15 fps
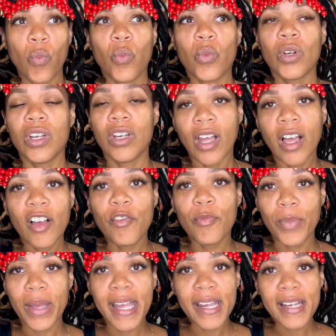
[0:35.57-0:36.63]
love
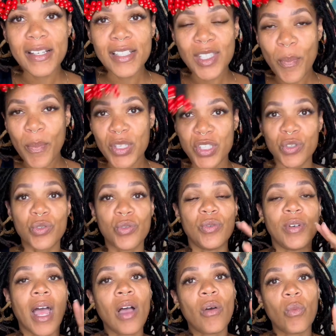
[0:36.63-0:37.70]
bangs but you do
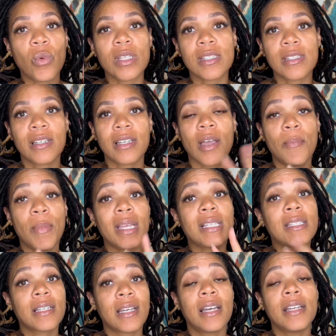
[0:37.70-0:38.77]
not want to commit
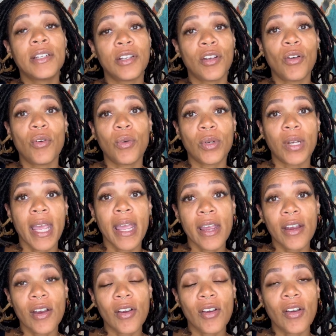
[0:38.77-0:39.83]
to cutting your own
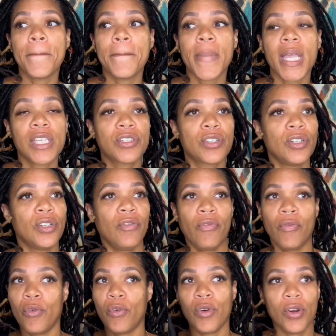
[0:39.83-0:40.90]
hair. It's good
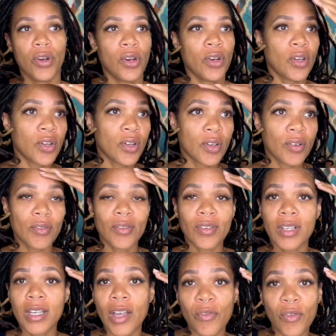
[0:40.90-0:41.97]
for
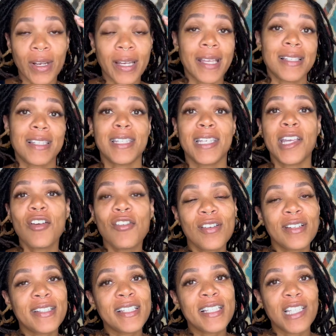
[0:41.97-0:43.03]
covering
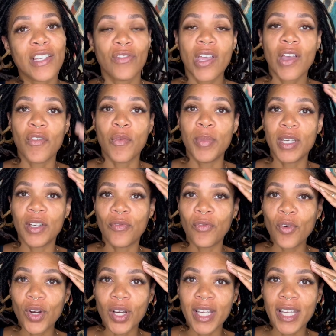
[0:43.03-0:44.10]
insecurities if you have a big
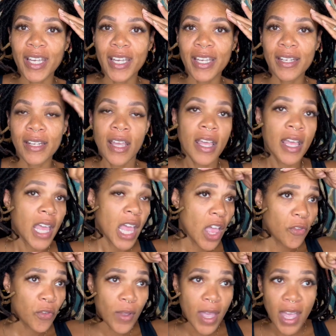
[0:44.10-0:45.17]
forehead. If
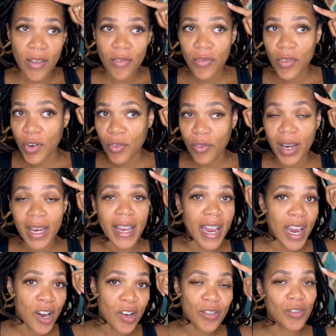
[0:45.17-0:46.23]
you have gray
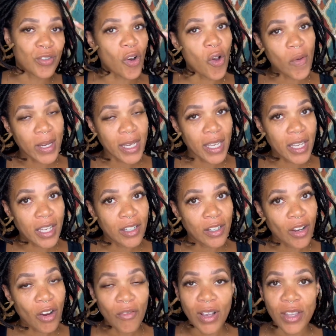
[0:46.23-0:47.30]
hairs growing in
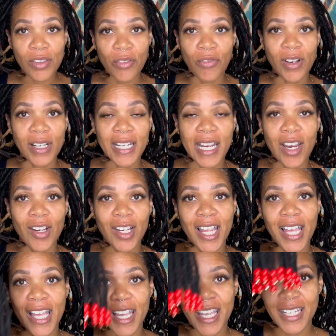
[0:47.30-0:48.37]
around the front
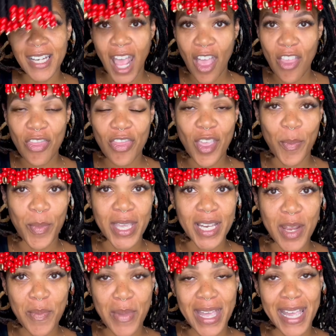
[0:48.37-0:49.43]
hairline, the
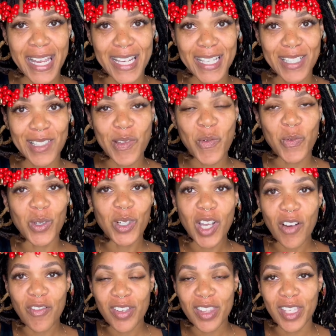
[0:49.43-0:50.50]
beaded bangs will
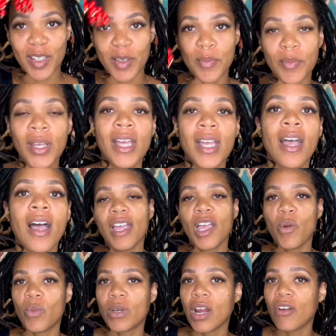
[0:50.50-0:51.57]
cover them. And
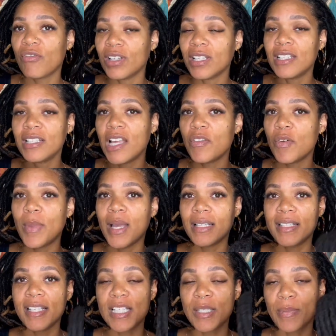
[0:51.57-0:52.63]
what I really love about
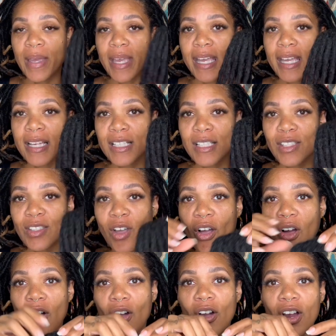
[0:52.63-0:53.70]
these bangs
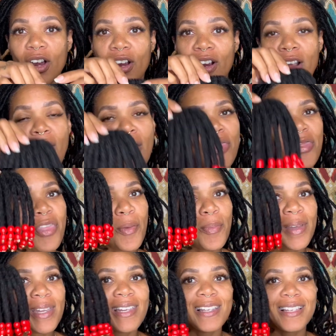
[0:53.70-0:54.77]
are the
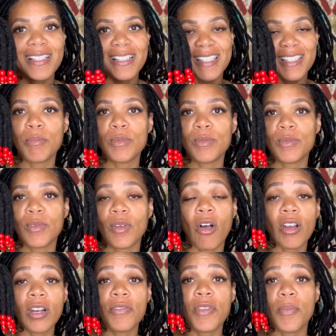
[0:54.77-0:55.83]
beads. All
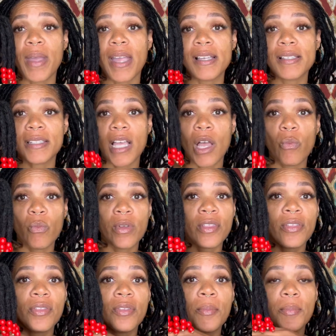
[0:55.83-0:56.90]
of the bangs come
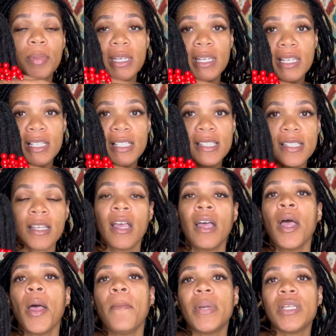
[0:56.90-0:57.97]
with beads,
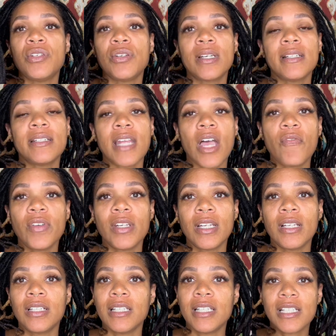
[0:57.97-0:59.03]
but you can
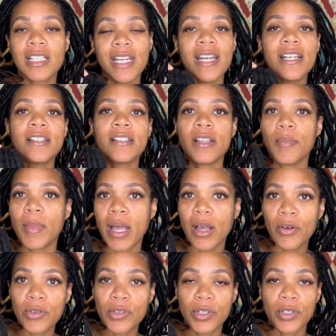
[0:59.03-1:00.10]
definitely change them
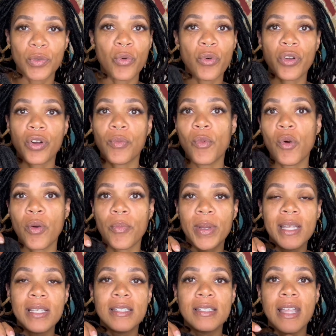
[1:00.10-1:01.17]
out. You can order more
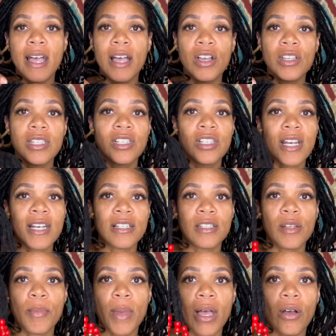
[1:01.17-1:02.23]
bead styles and change
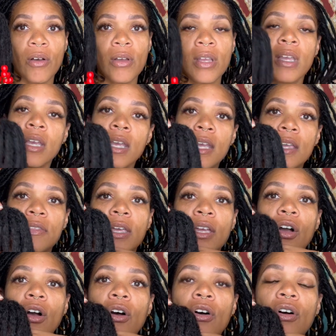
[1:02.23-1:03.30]
them out. And they
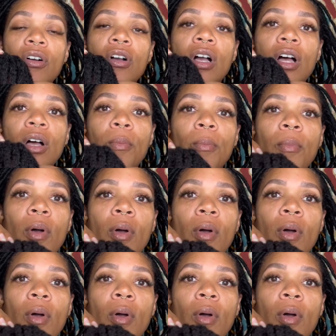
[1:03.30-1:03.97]
all come